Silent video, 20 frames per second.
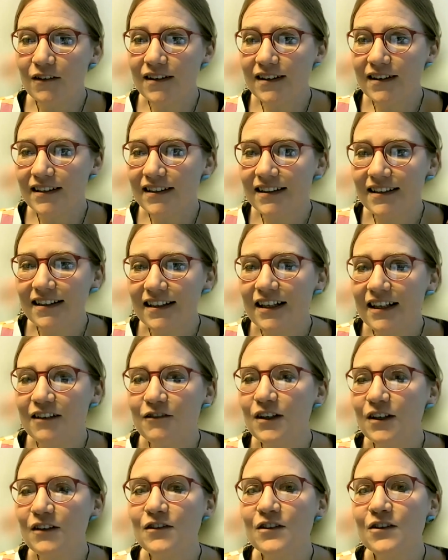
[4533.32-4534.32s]

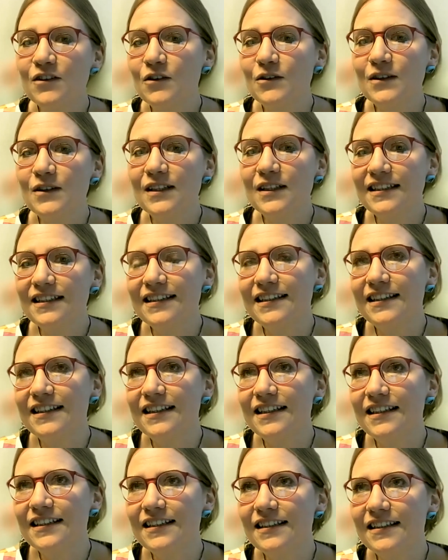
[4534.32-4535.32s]
Even though
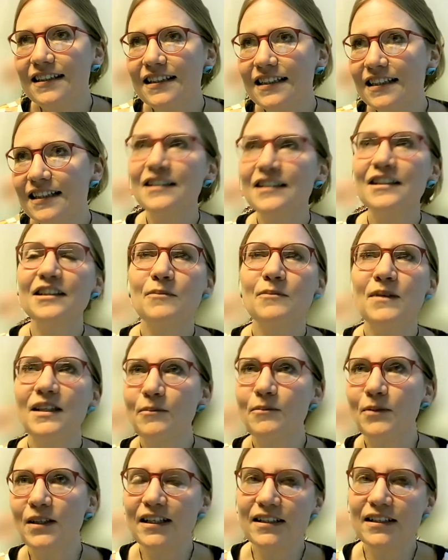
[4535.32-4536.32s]
these tends to be
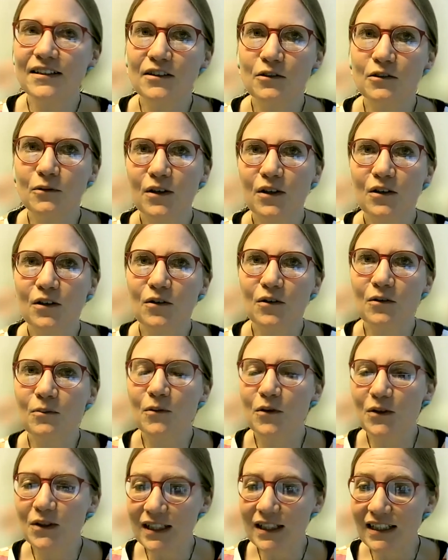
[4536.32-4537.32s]
the places where you can
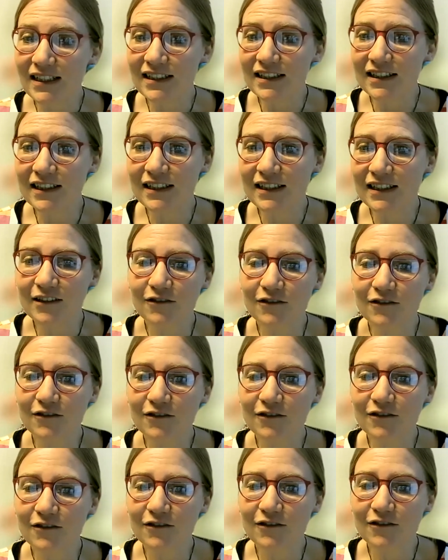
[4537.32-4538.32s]
most easily
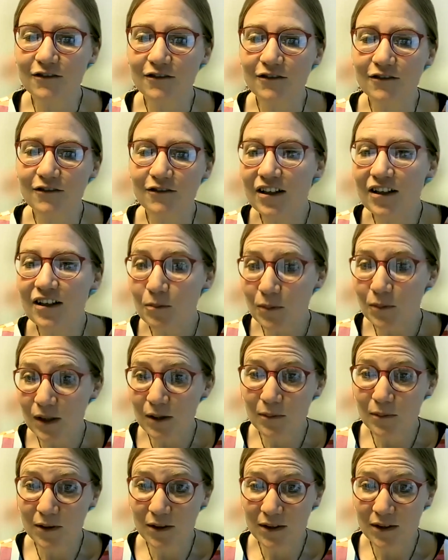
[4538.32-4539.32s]
define
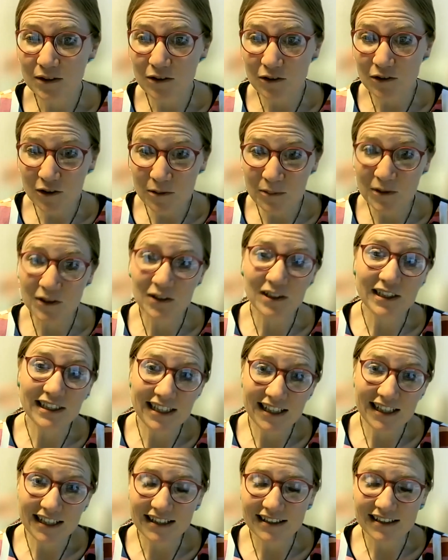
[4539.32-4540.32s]
people as
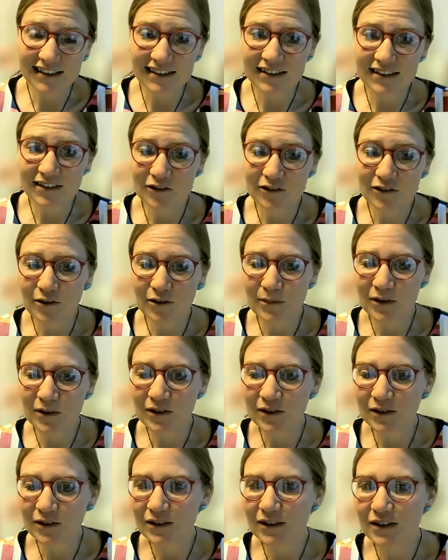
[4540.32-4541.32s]
criminal and acts as
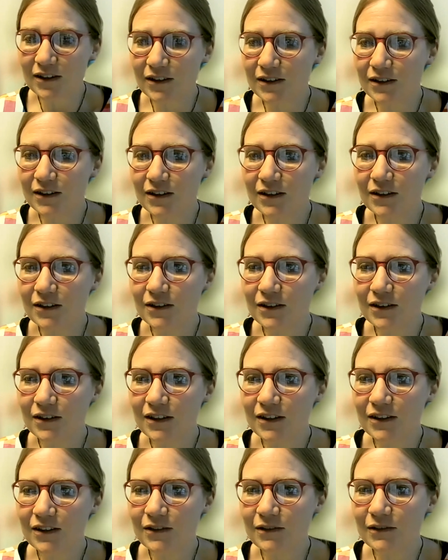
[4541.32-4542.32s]
criminal,
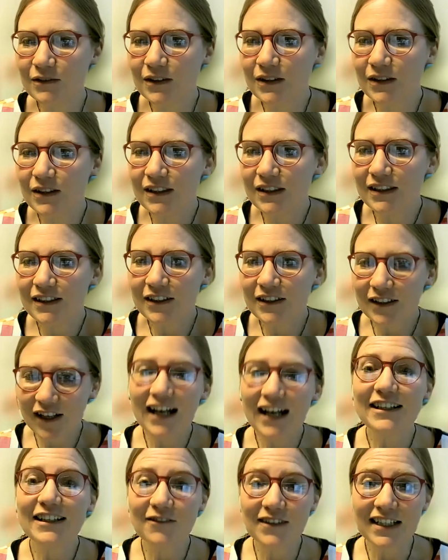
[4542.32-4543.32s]
they're
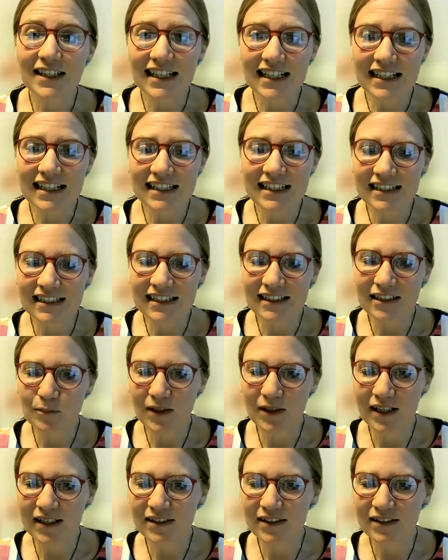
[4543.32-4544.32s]
kind of the easiest
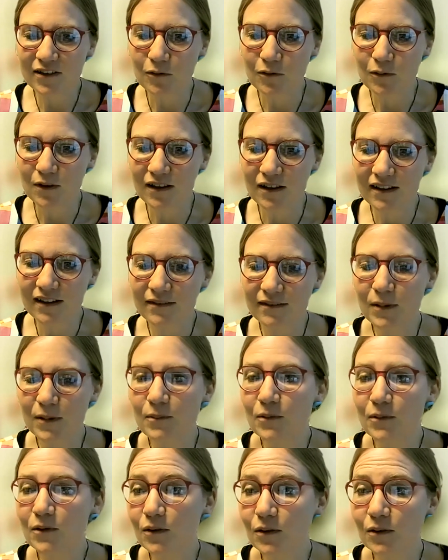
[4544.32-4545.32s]
place to work.
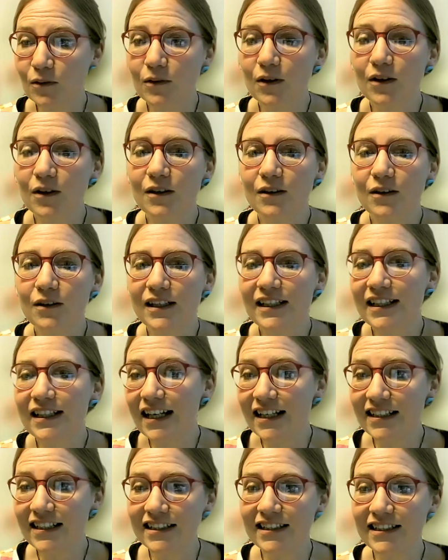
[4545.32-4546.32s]
People are
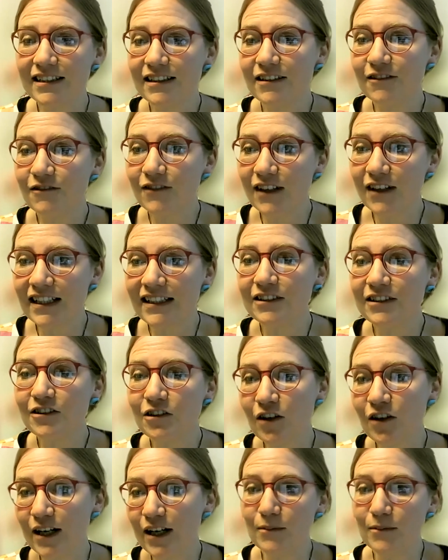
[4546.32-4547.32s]
engaging in defined
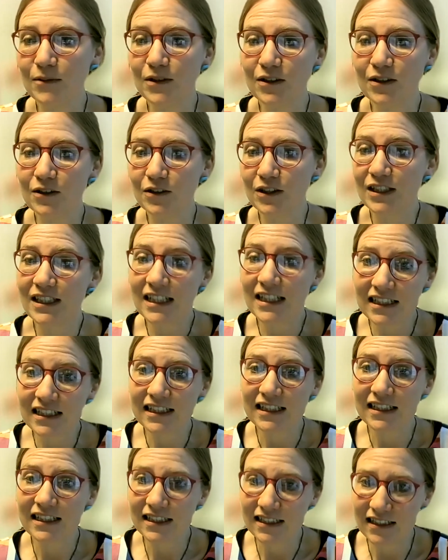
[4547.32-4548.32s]
crimes. They're
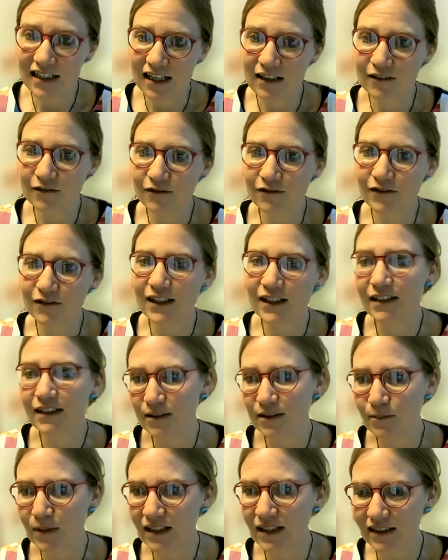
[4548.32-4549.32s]
stealing stuff and
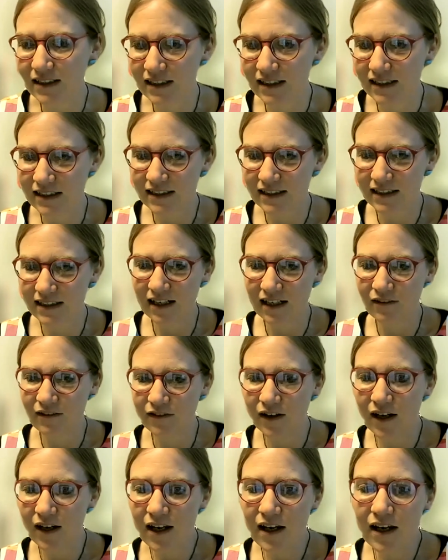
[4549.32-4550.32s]
smuggling stuff.